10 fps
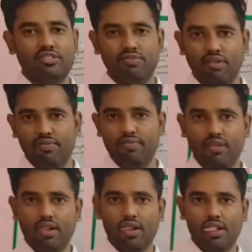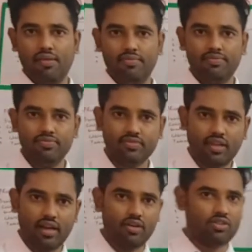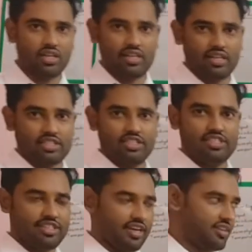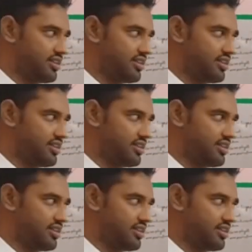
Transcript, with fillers: form how the reaction done.